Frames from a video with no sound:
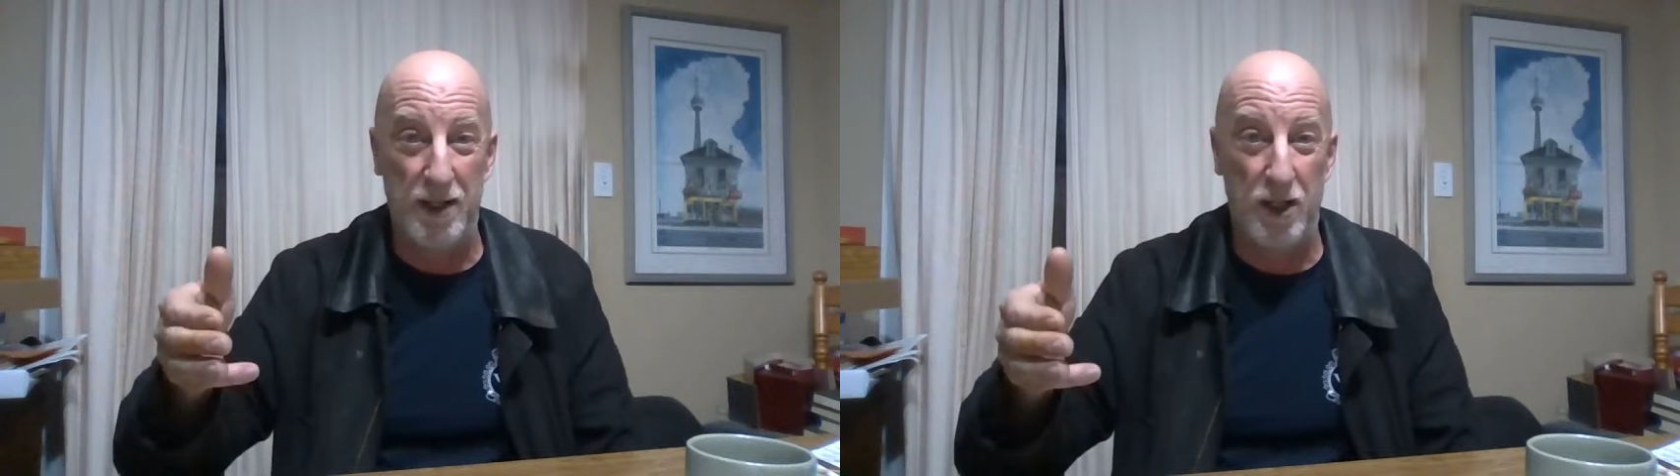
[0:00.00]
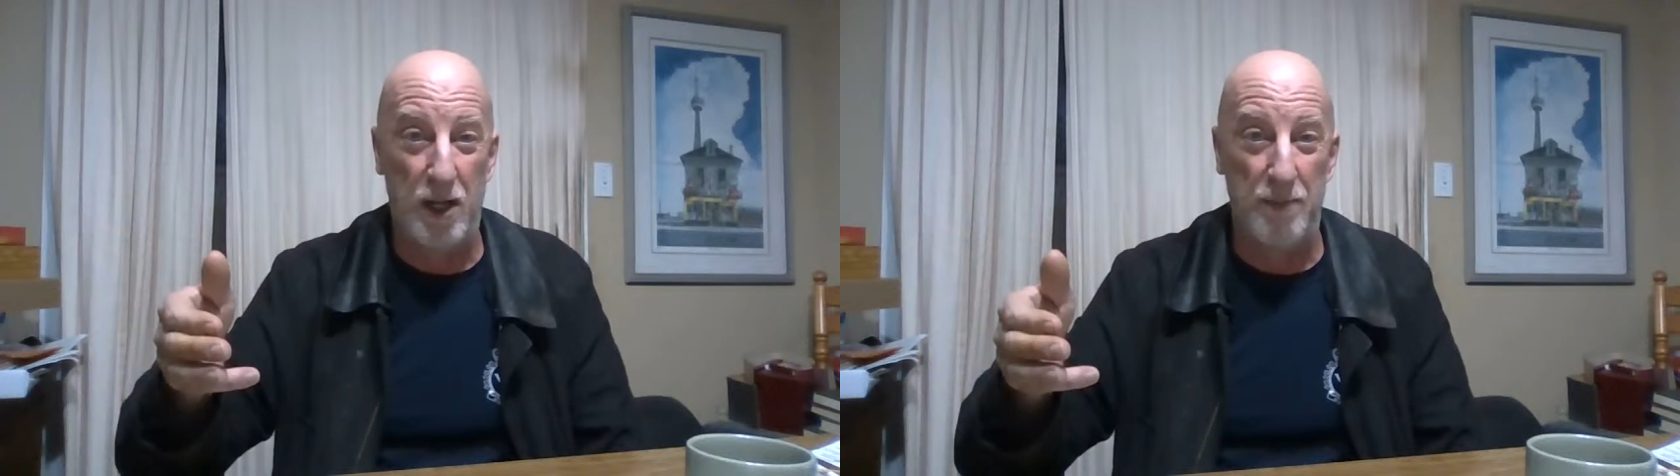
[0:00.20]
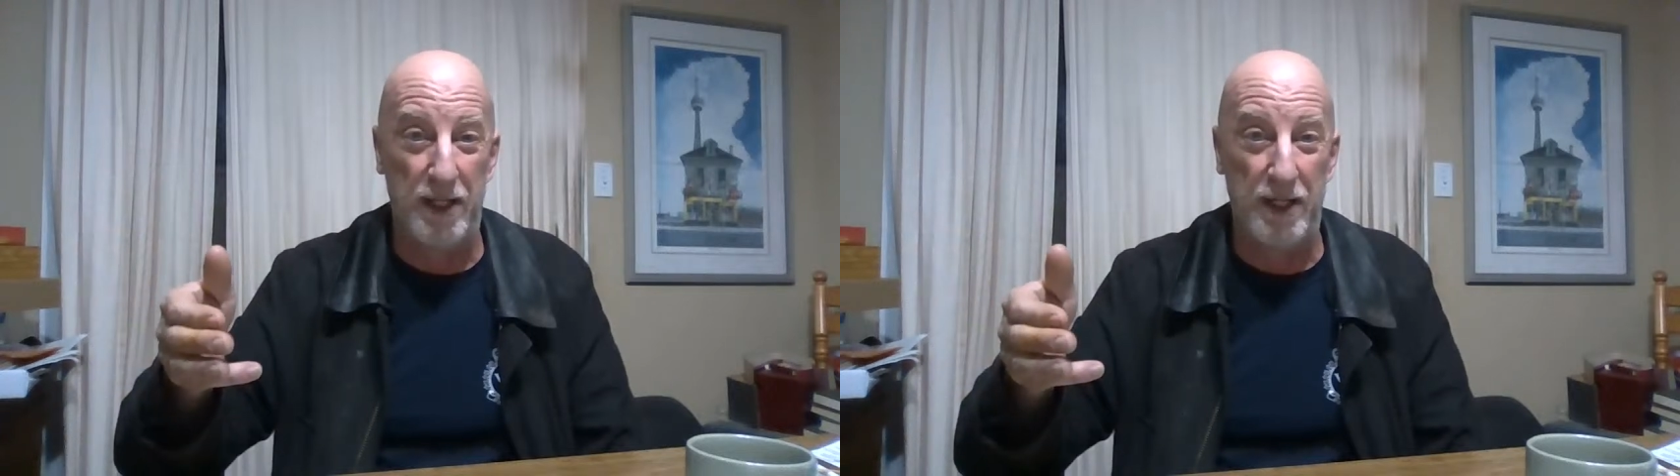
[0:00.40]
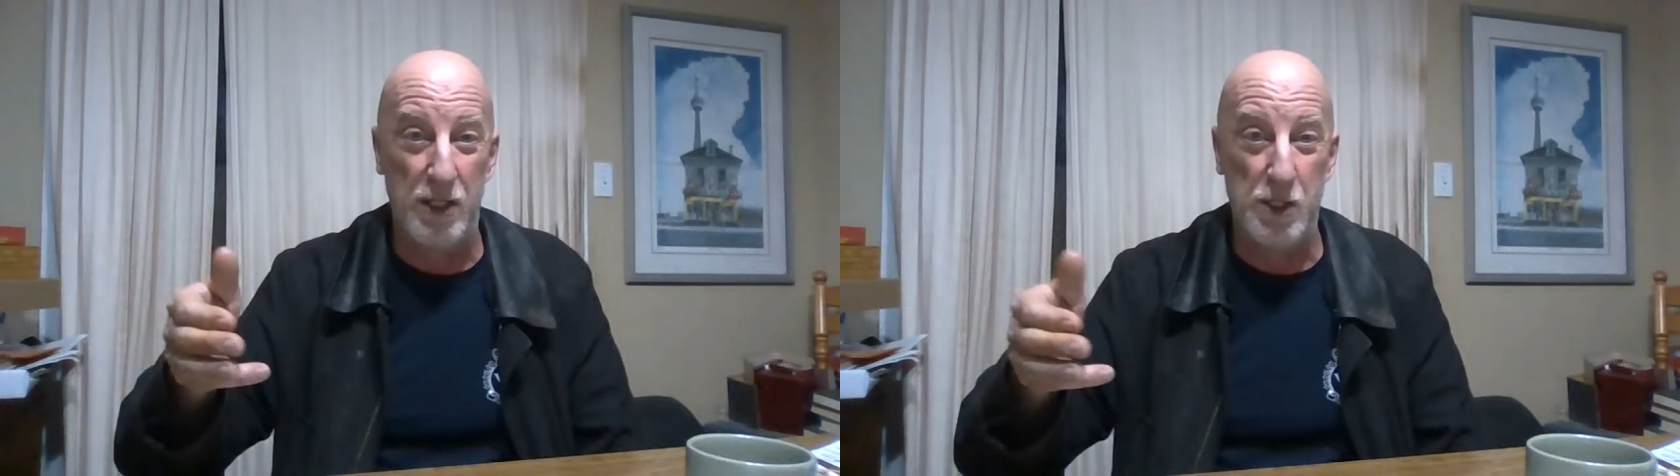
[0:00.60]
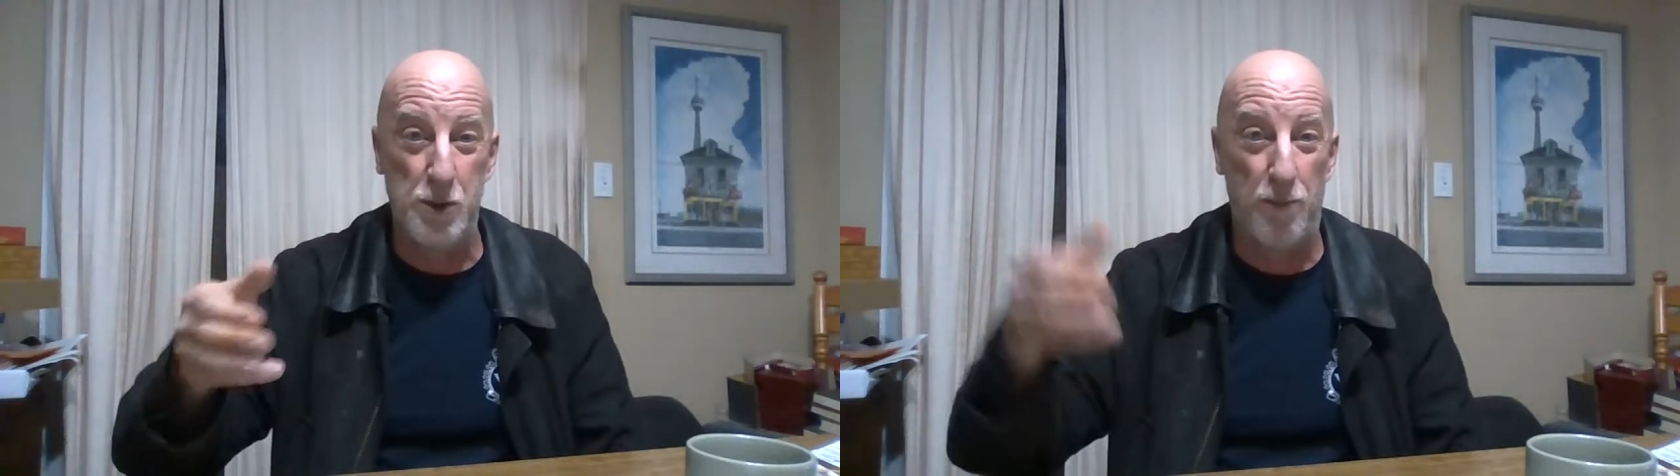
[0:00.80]
a company
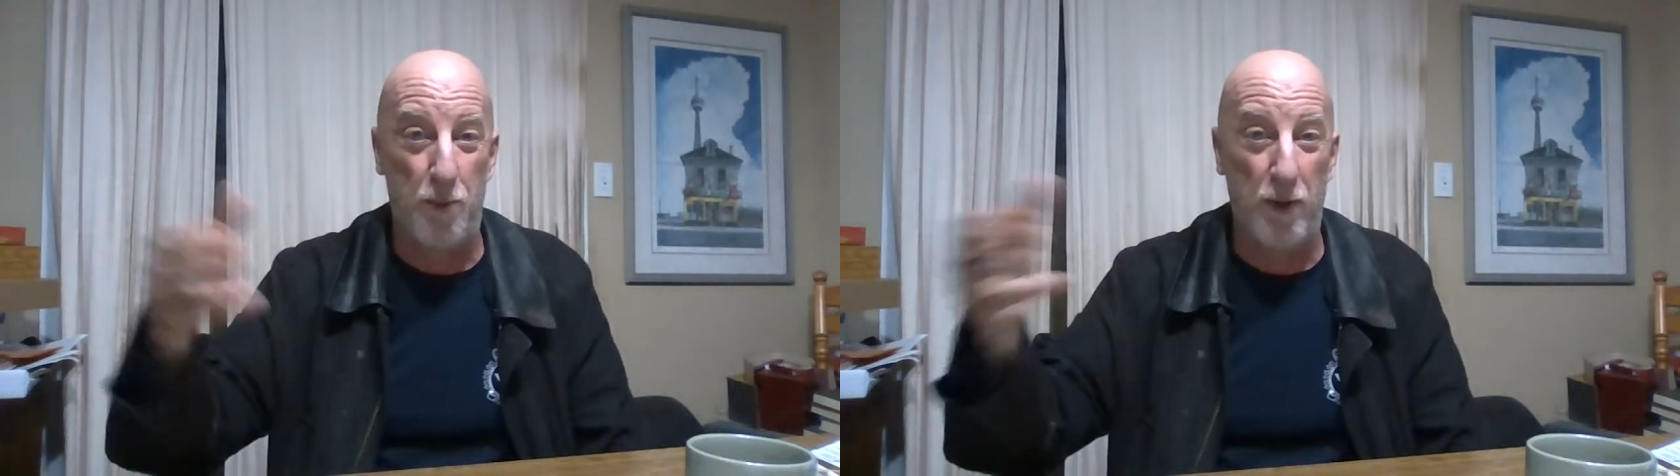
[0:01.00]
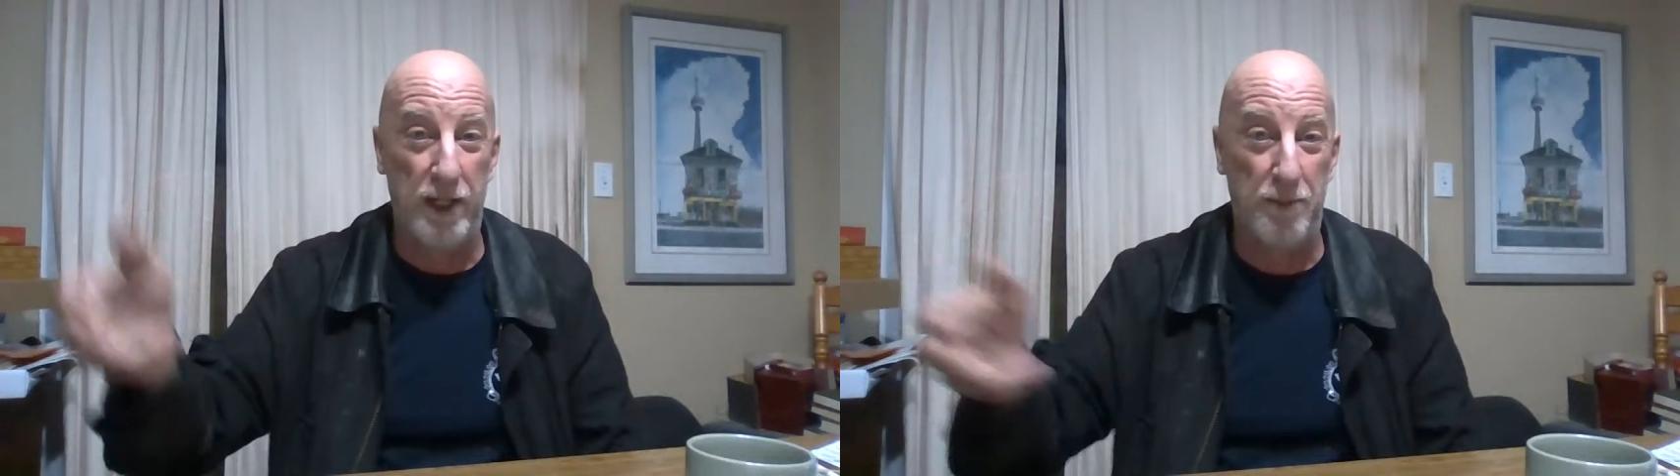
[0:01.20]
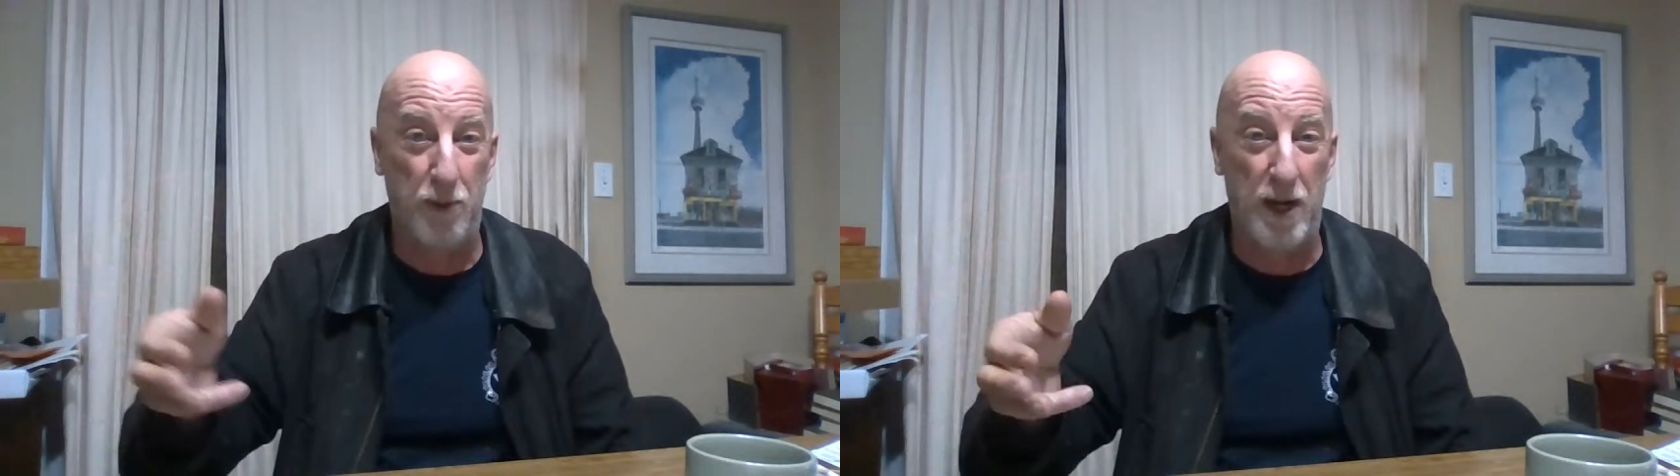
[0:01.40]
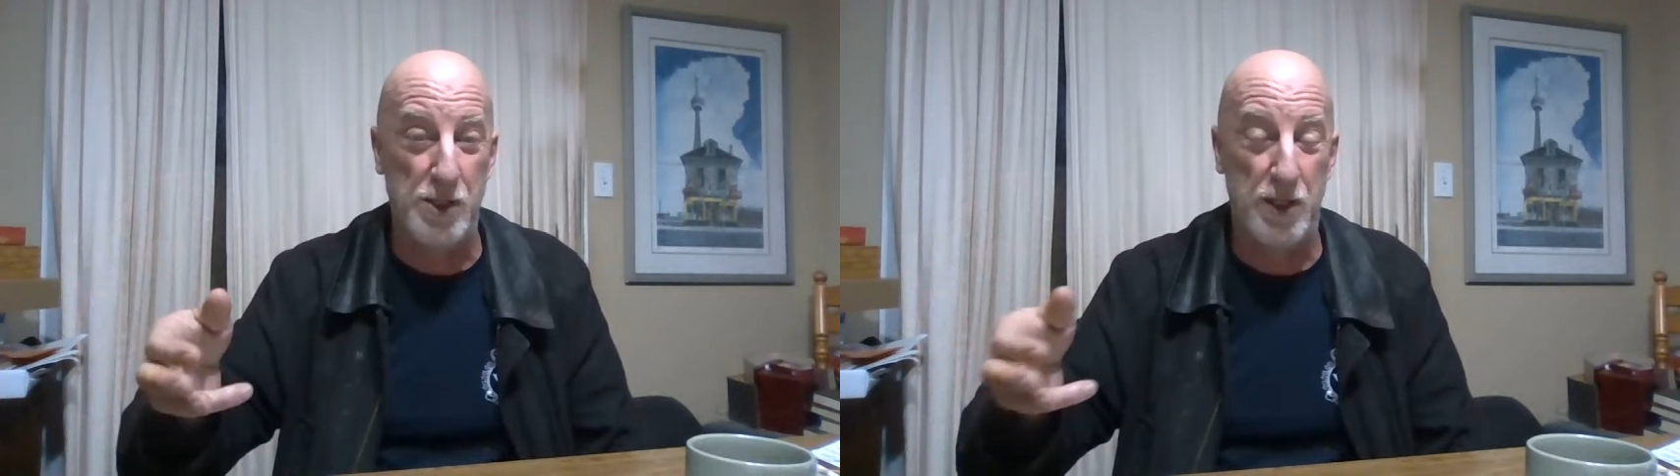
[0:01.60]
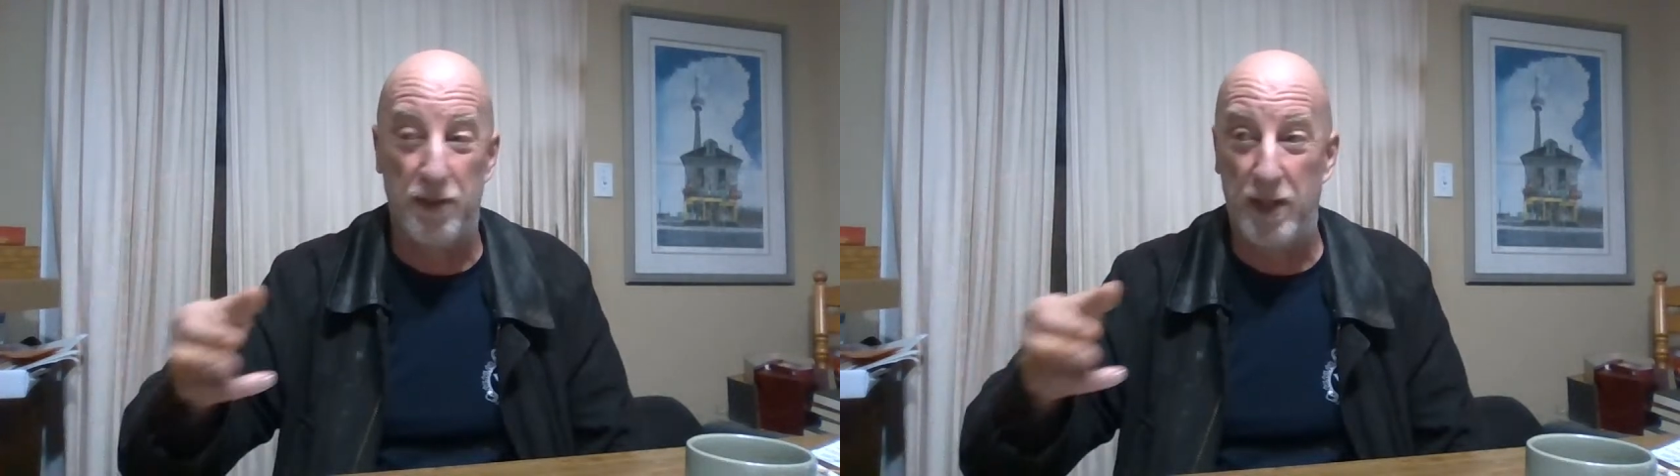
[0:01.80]
needs to appoint a president,